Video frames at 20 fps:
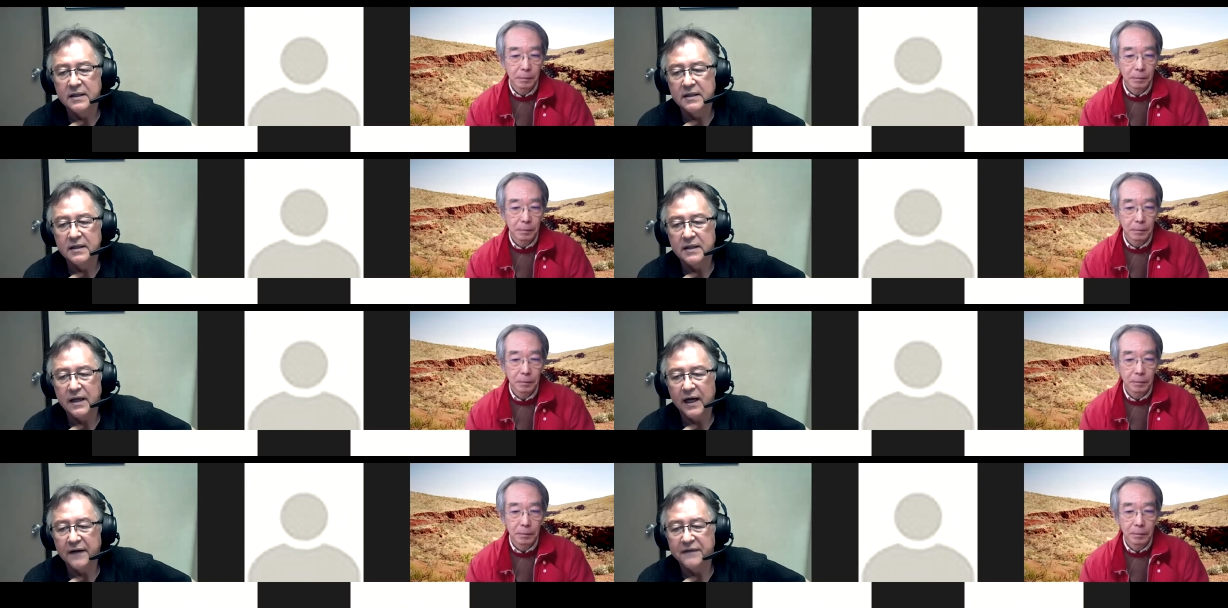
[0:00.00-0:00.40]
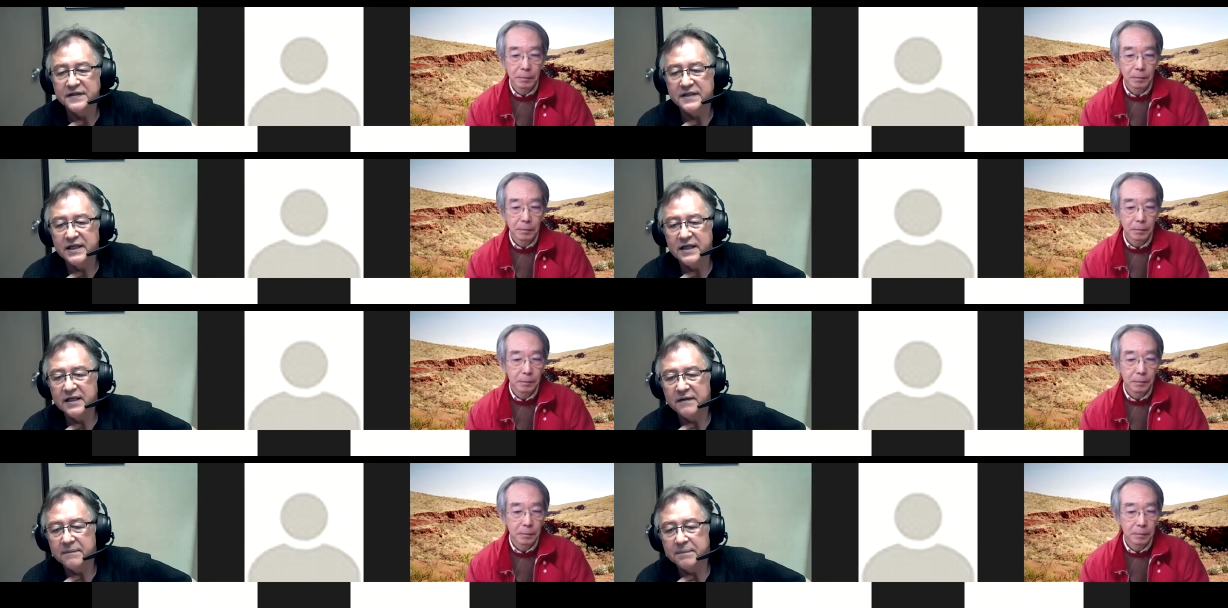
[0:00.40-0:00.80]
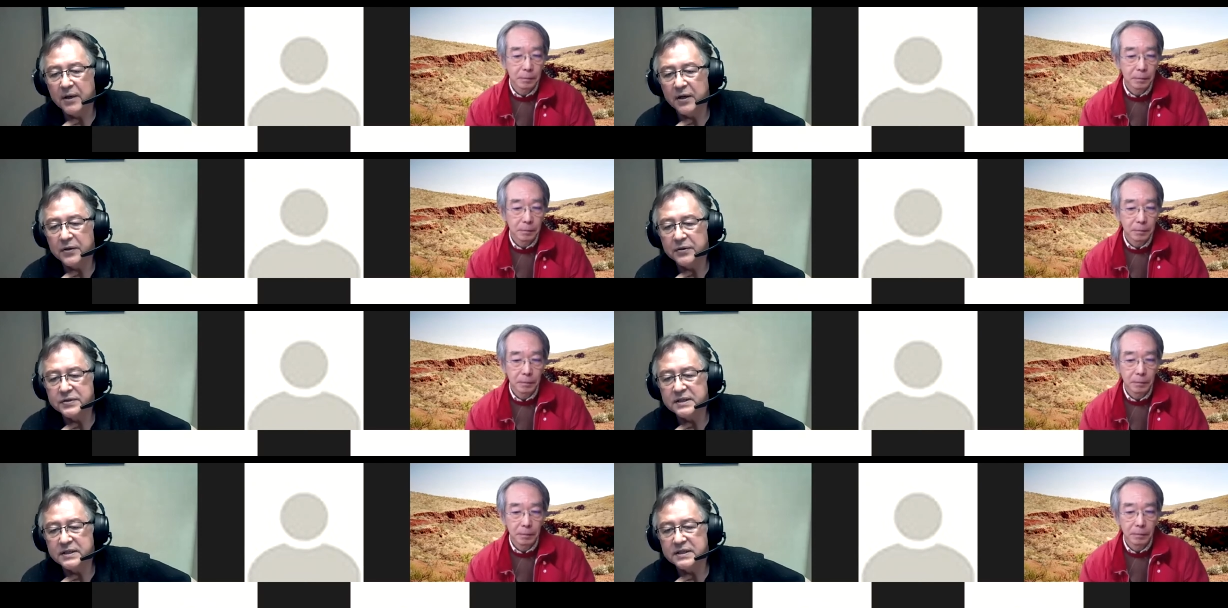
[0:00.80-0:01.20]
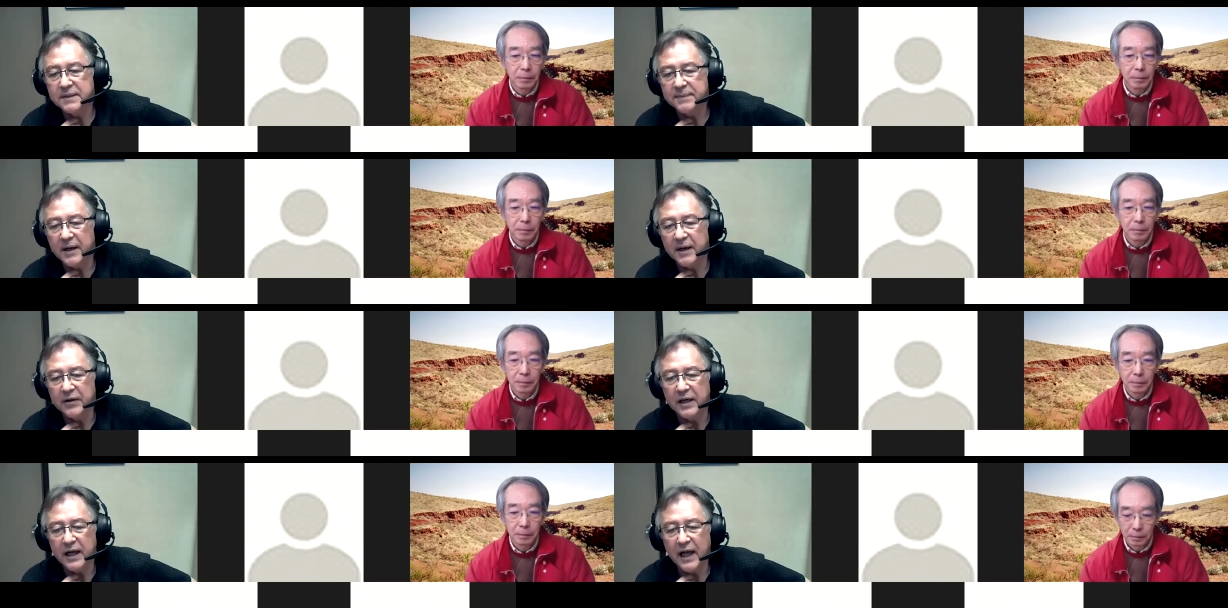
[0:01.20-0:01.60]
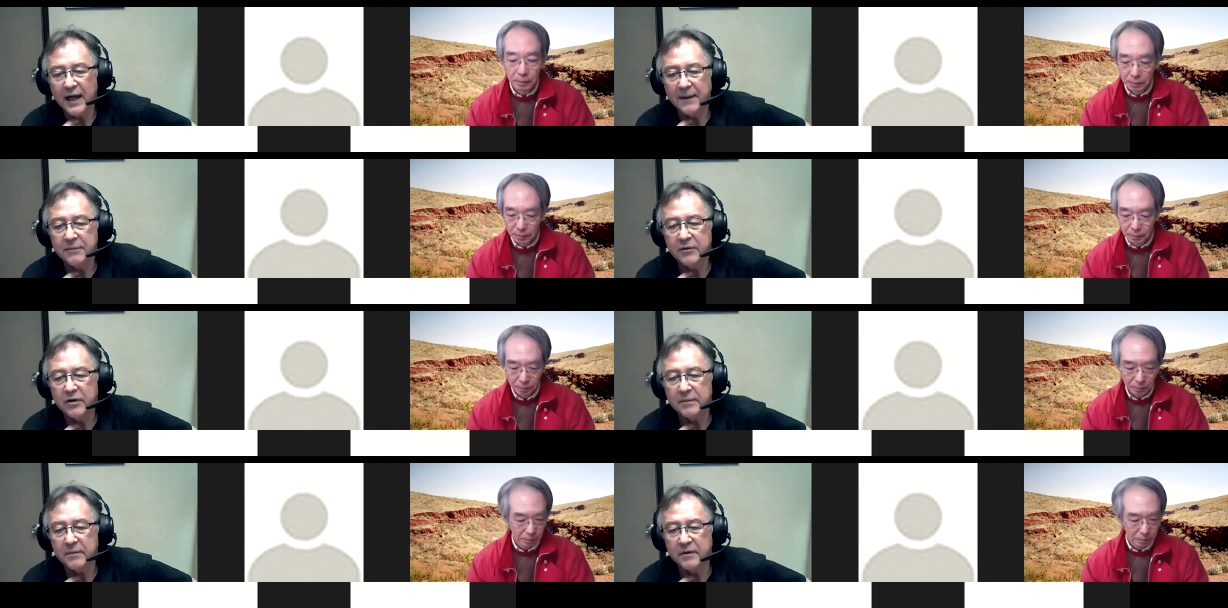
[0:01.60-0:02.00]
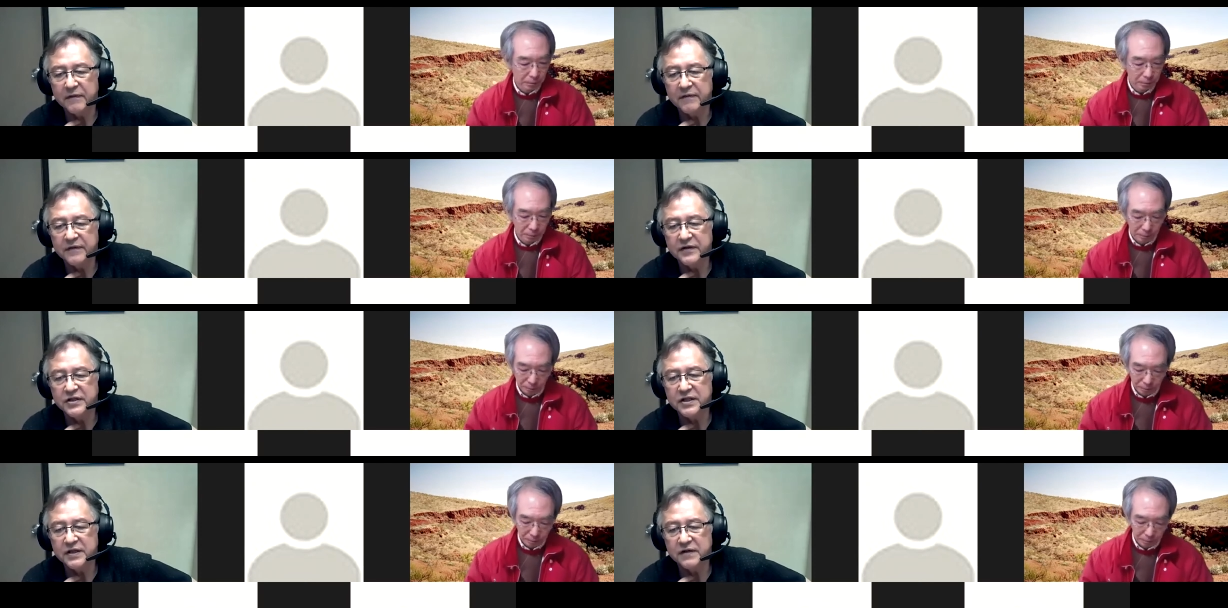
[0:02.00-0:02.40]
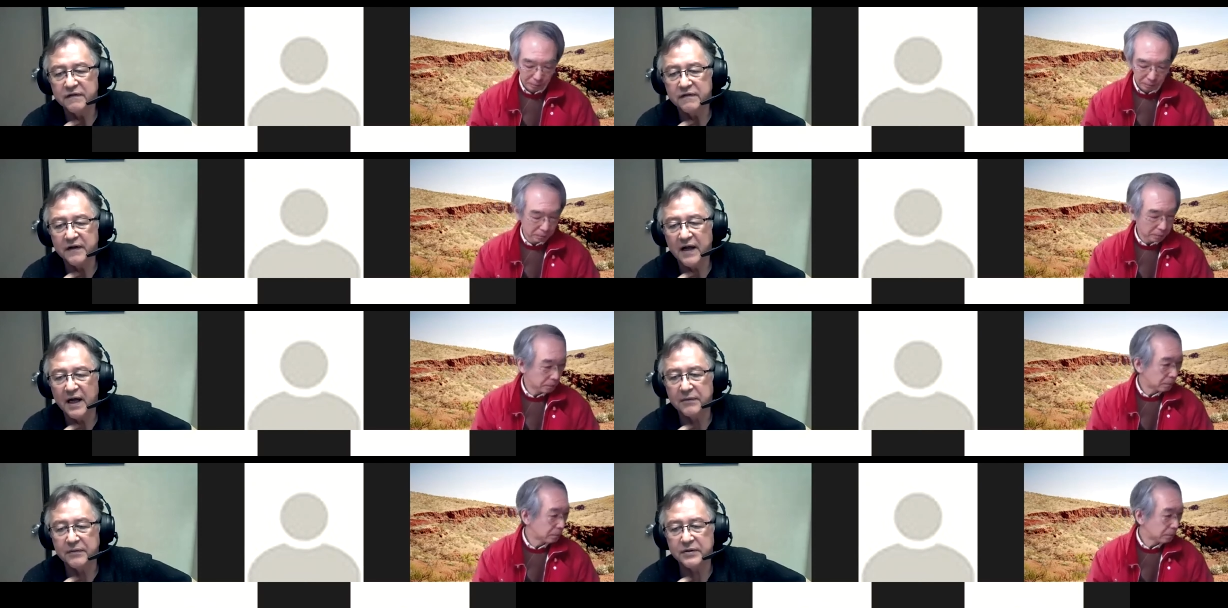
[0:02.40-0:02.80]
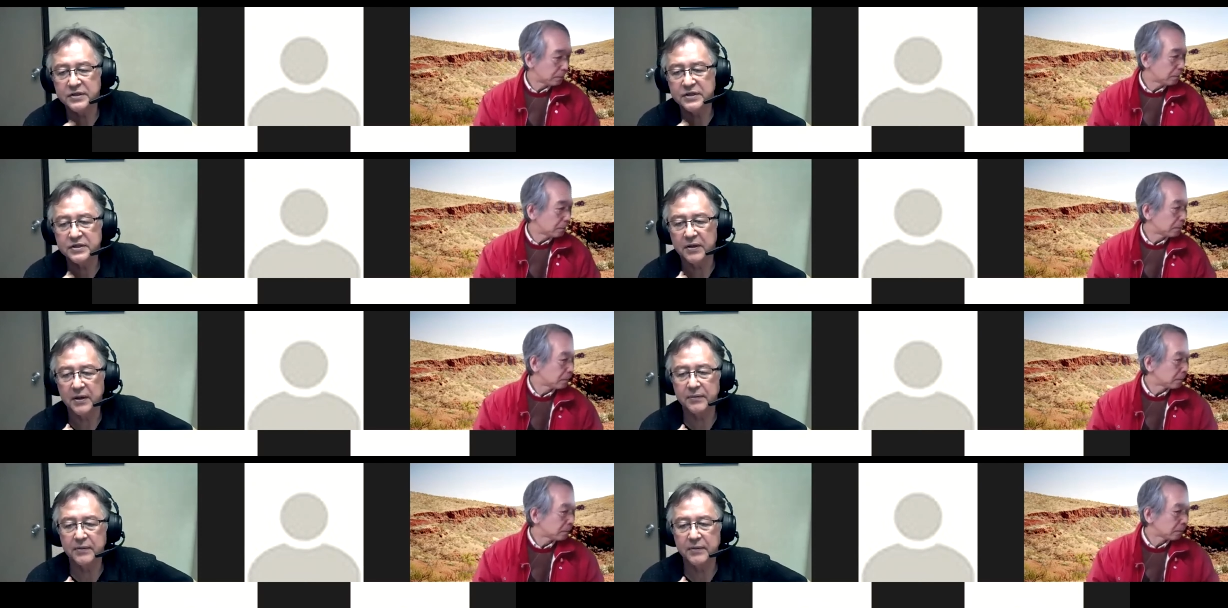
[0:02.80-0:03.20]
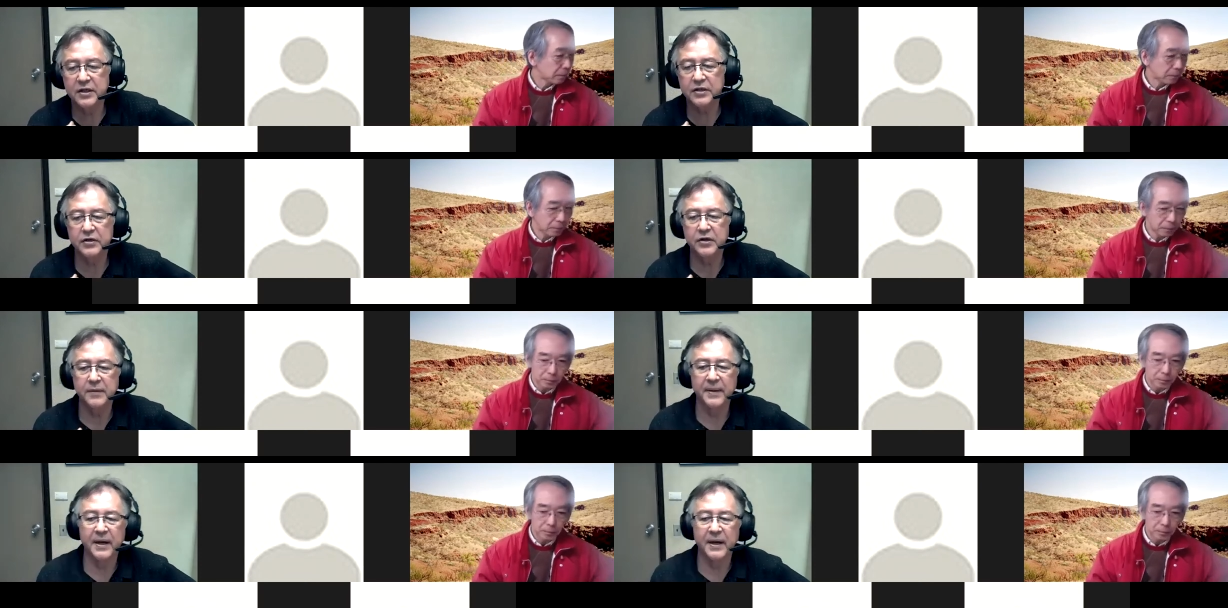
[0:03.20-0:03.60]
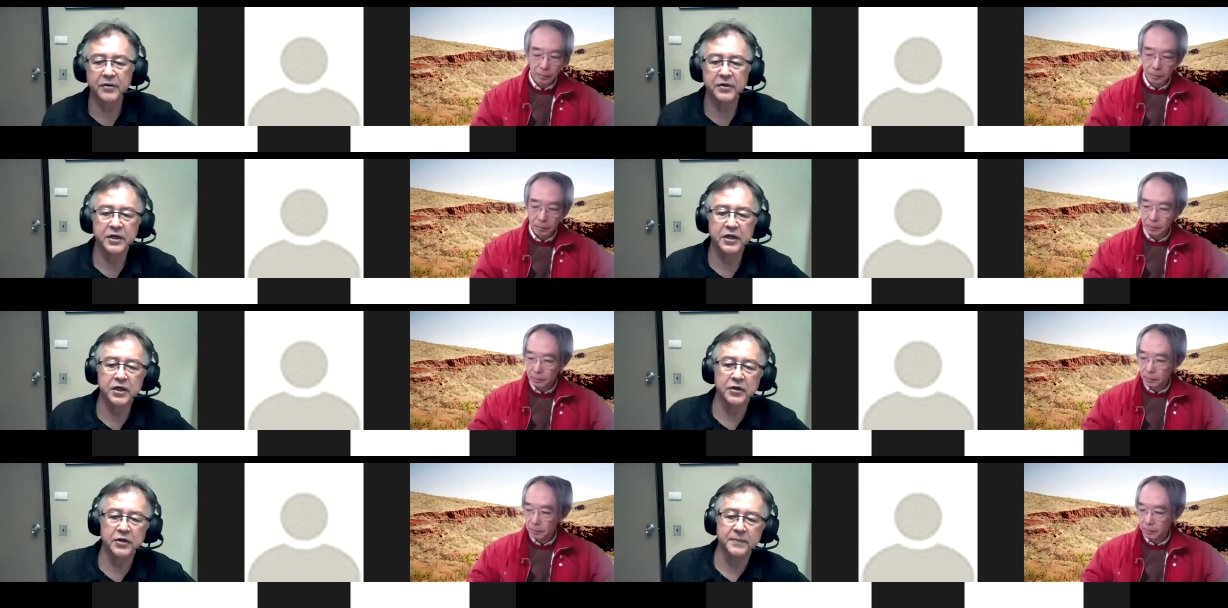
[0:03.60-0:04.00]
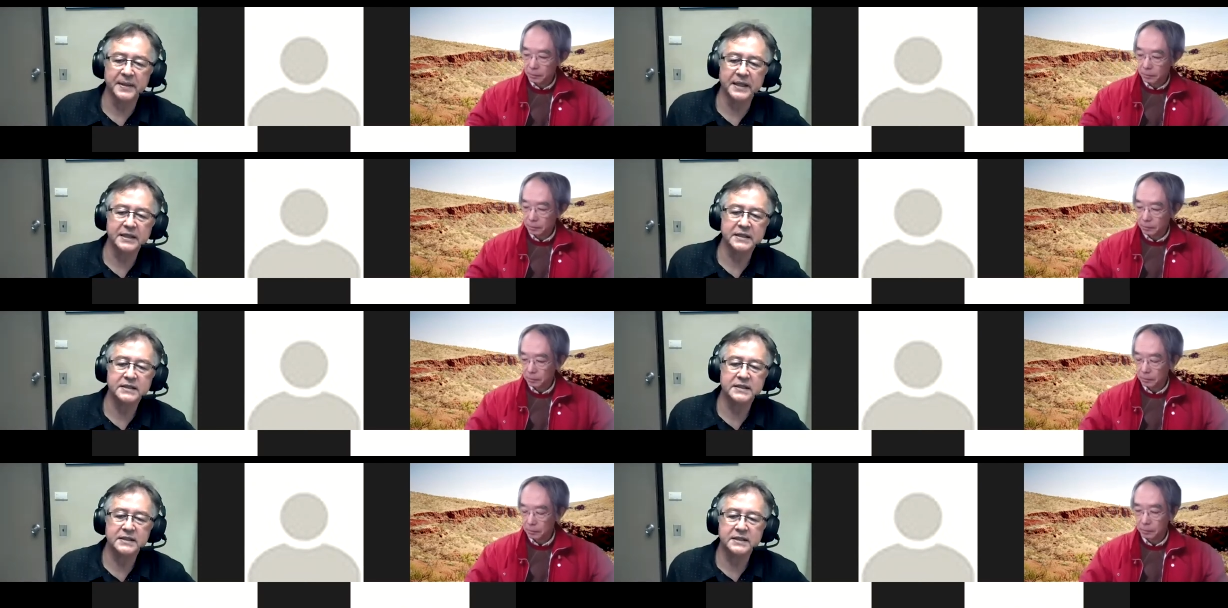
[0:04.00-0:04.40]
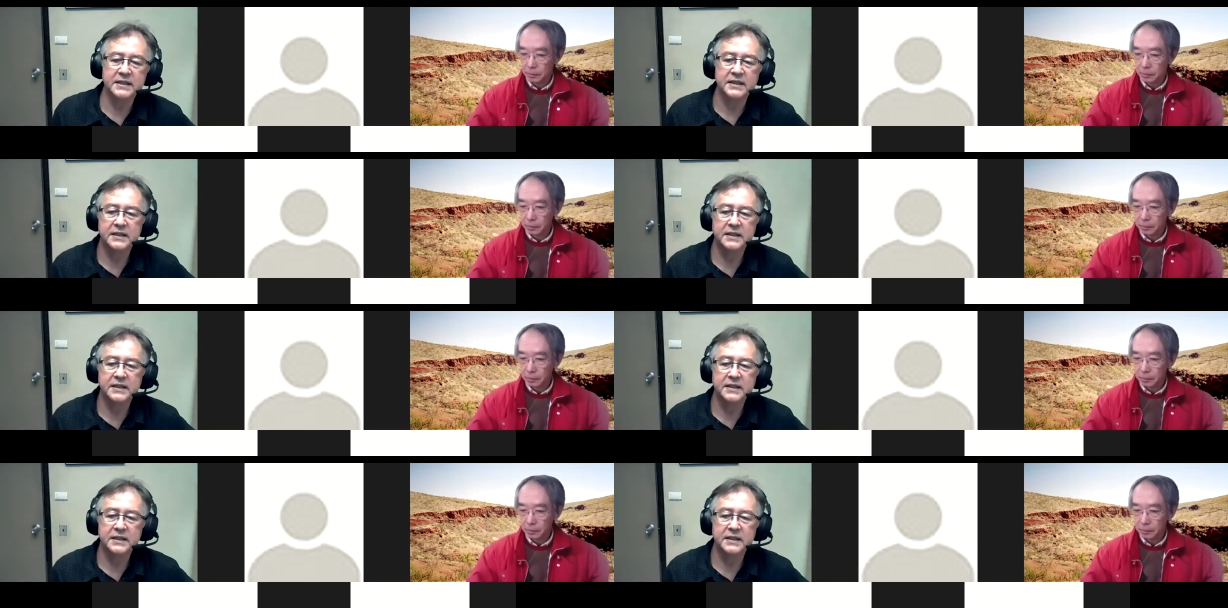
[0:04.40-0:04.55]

Speaker 1: I've seen posts about abnormal fish and flowers, so I wondered about humans.